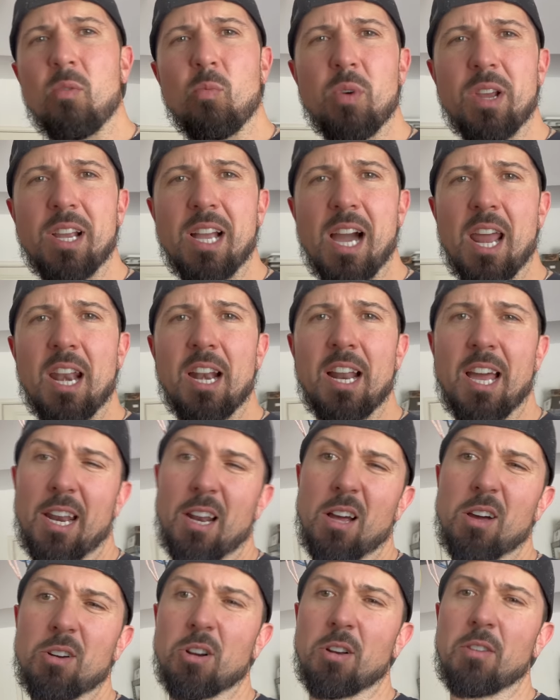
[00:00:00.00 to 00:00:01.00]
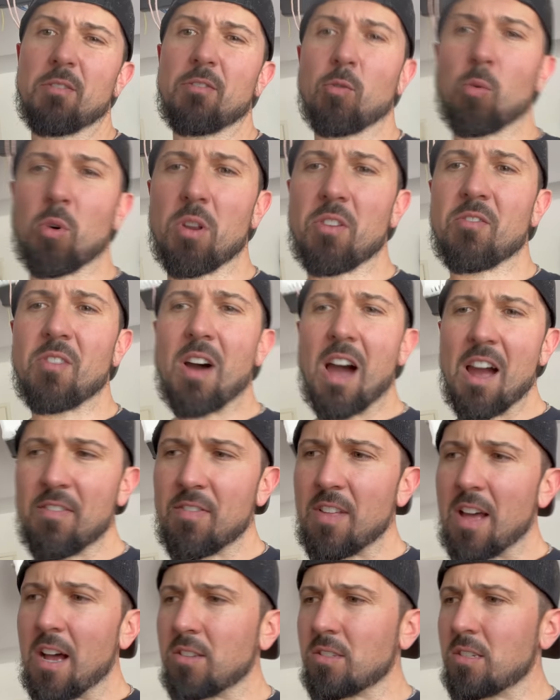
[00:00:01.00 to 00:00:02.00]
We got it, had one hundred forty-five
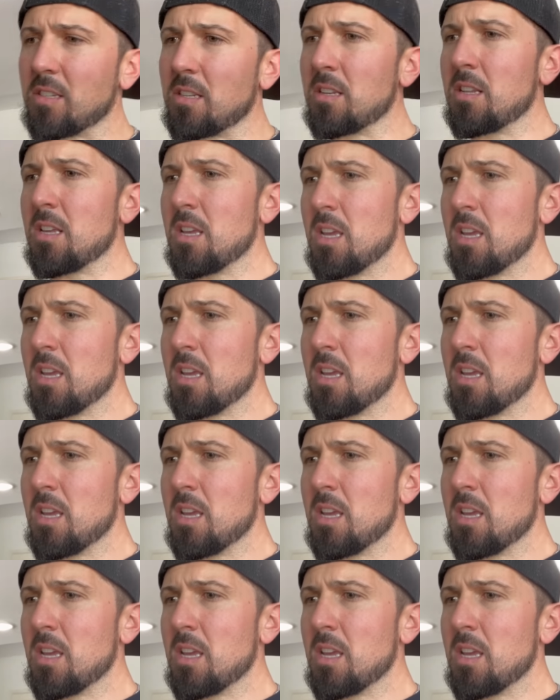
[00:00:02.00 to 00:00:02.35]
thousand.